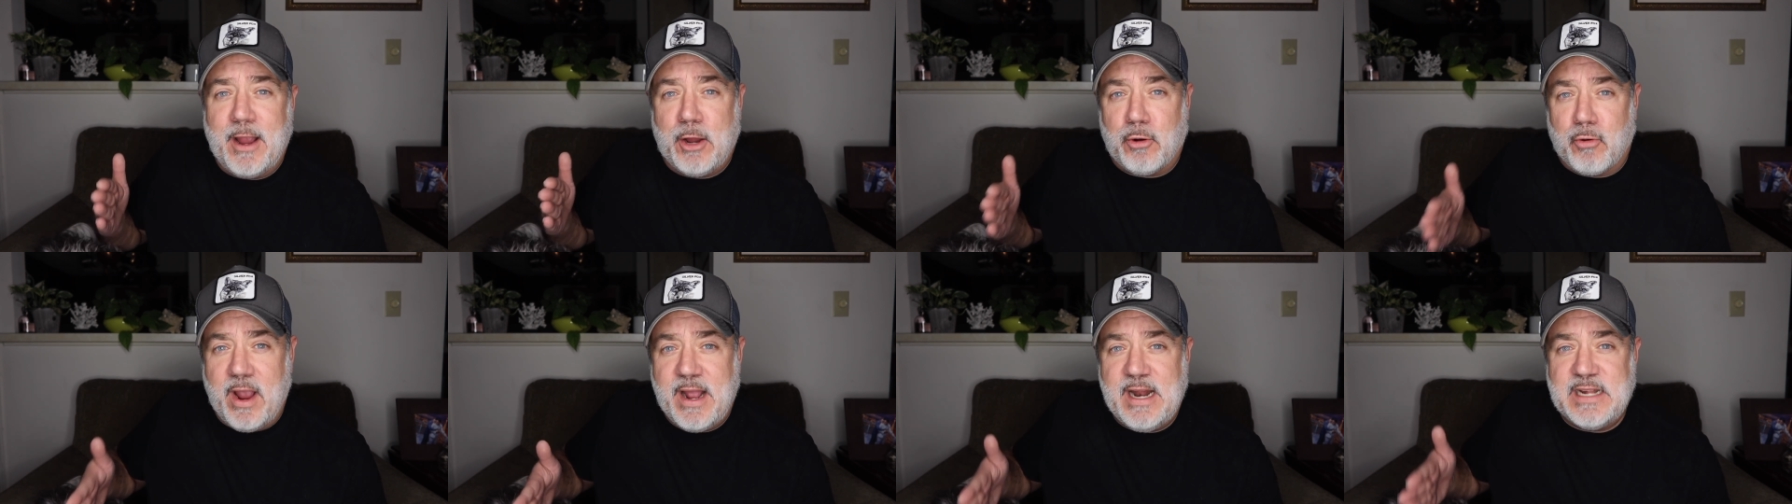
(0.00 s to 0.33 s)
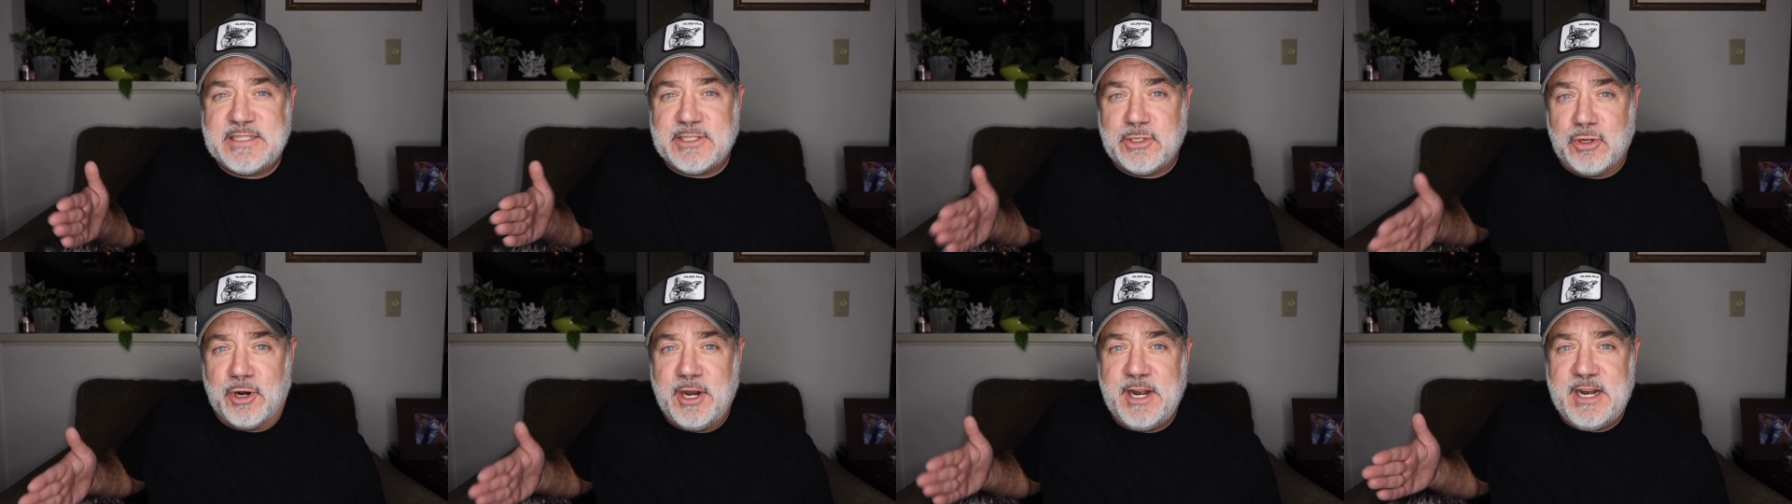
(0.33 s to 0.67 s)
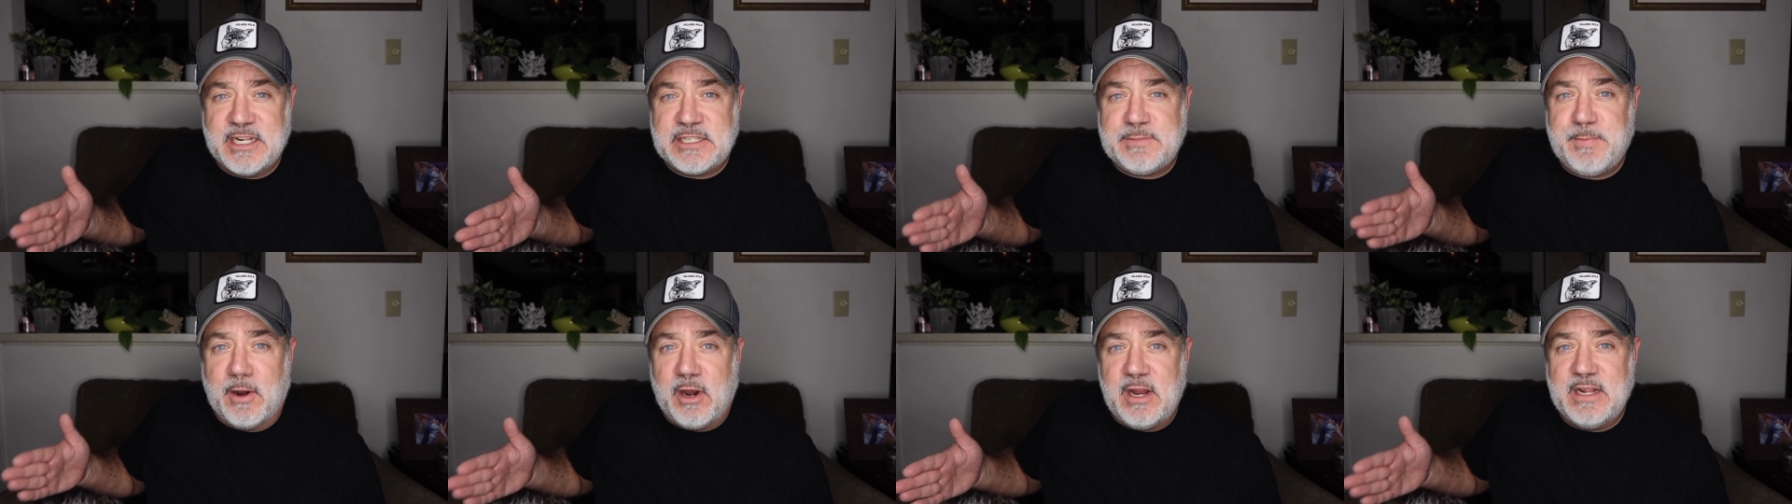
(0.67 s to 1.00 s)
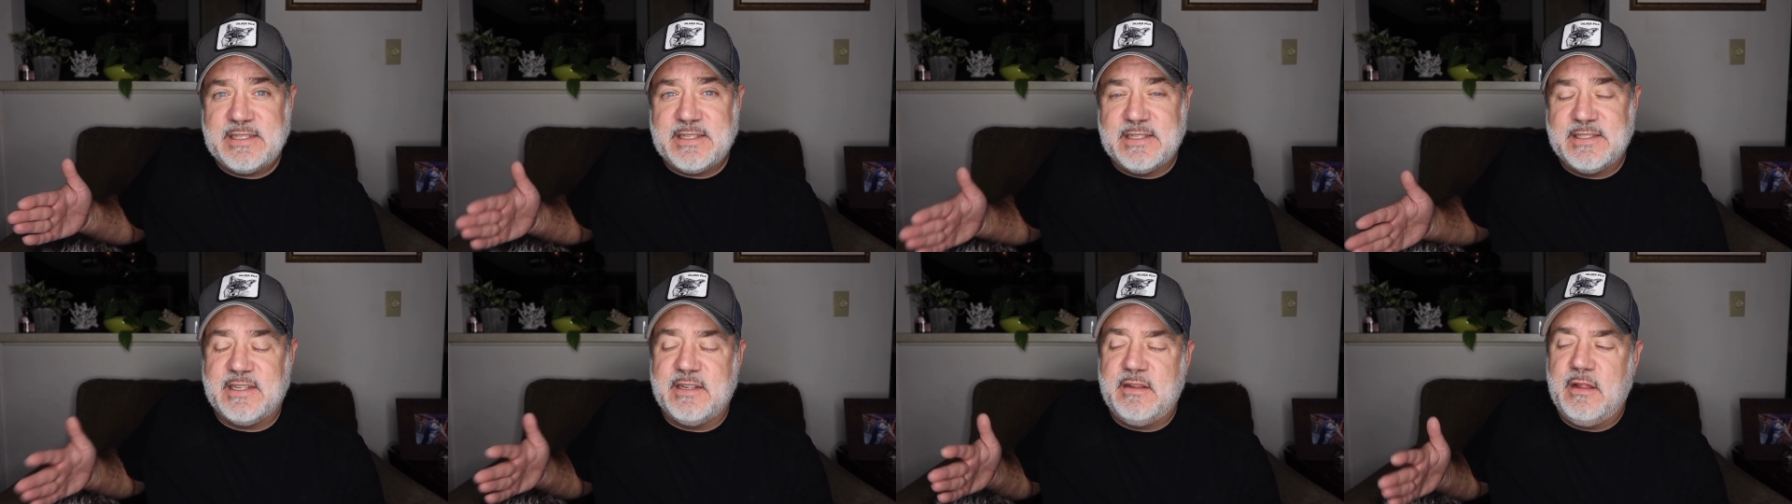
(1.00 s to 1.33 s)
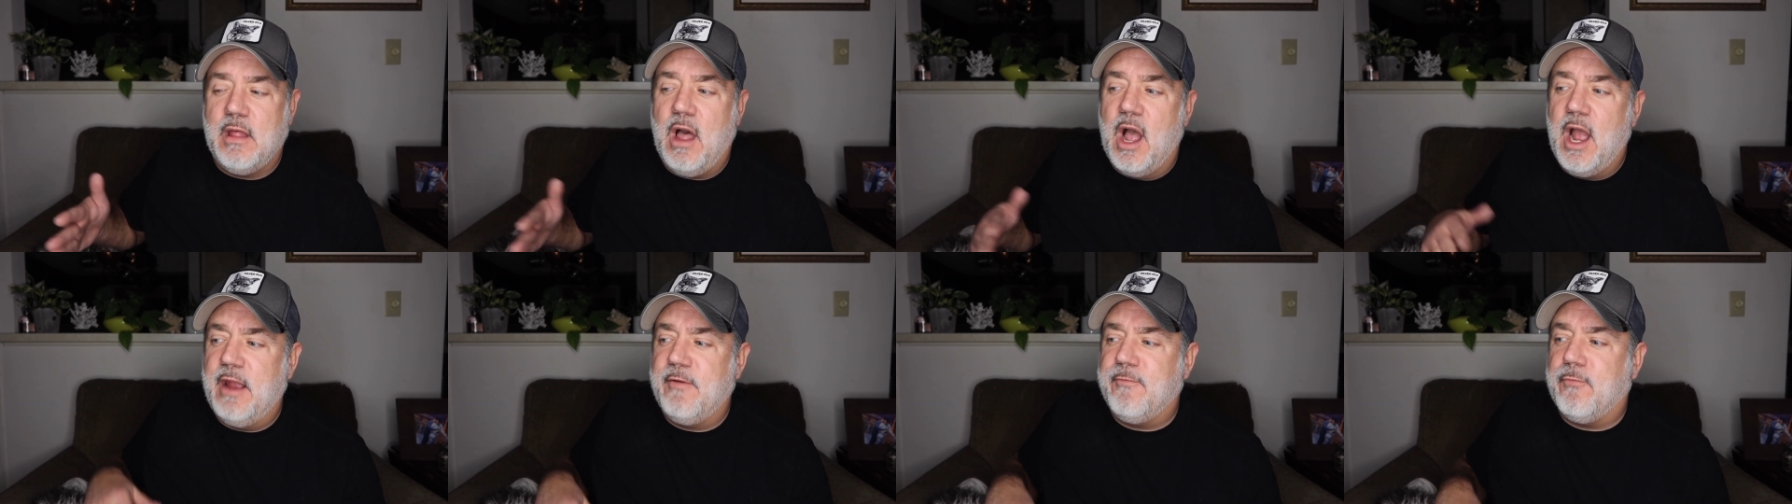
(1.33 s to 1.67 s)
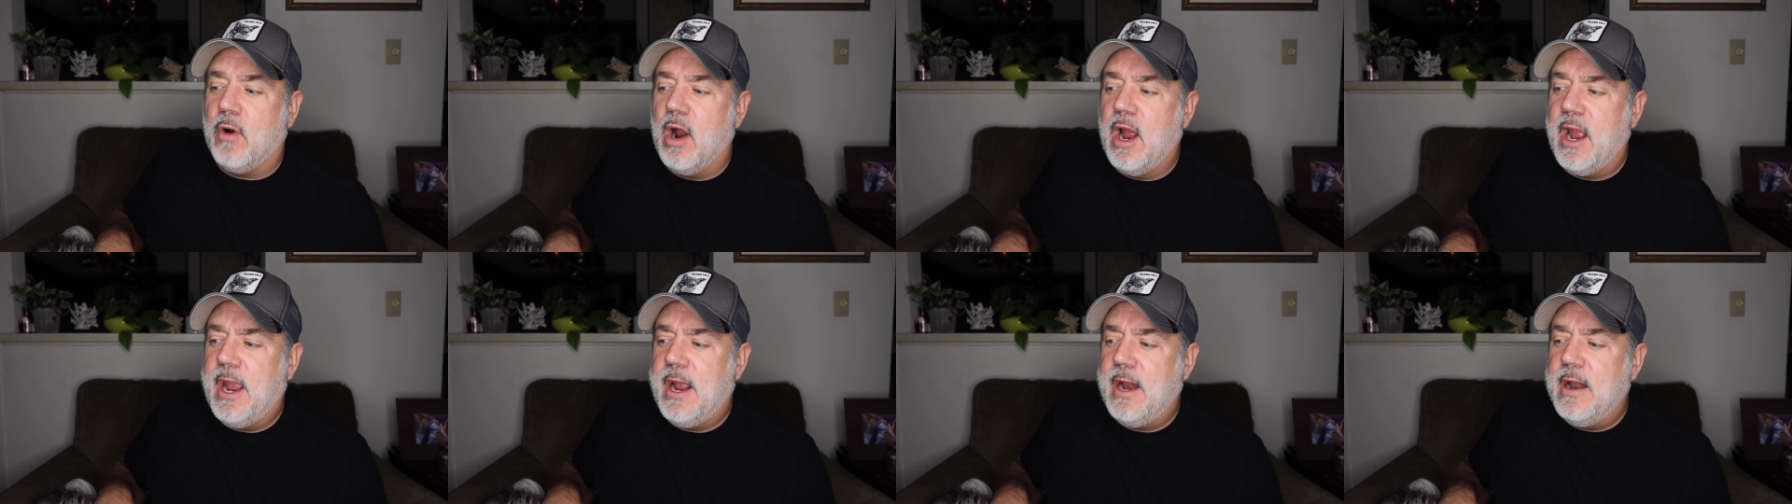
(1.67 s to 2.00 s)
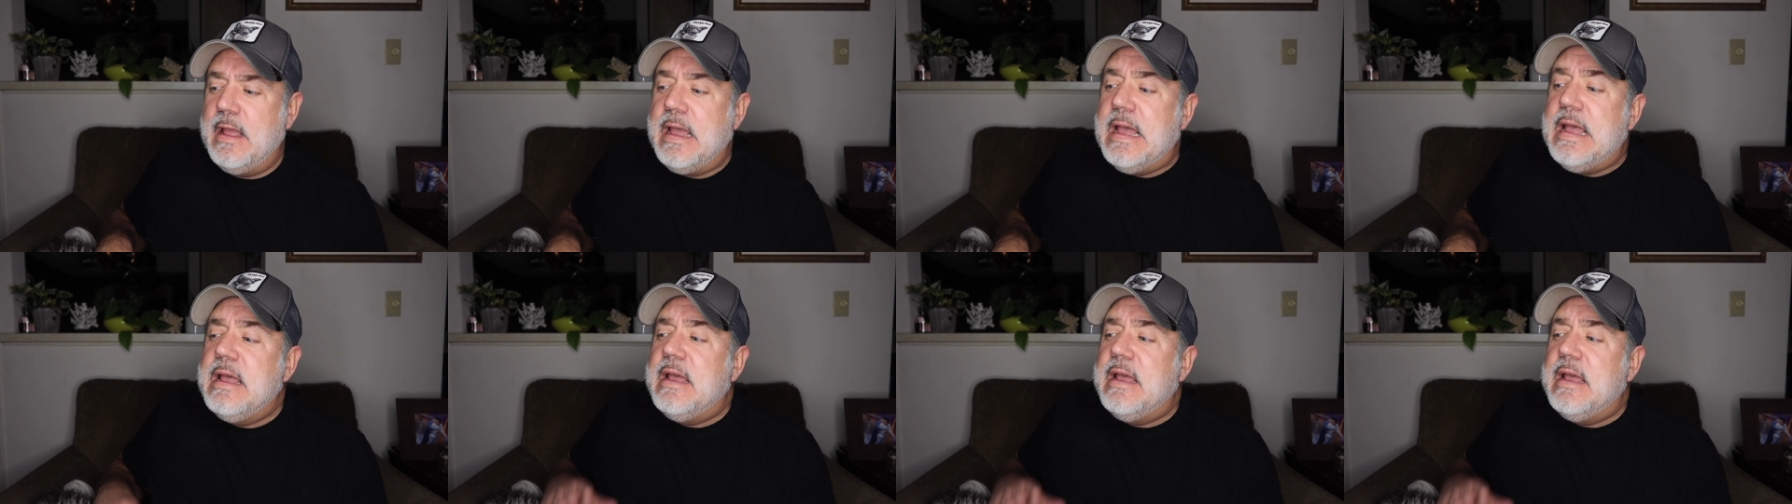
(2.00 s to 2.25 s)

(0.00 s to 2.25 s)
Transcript: my greatest learning experiences in life, right?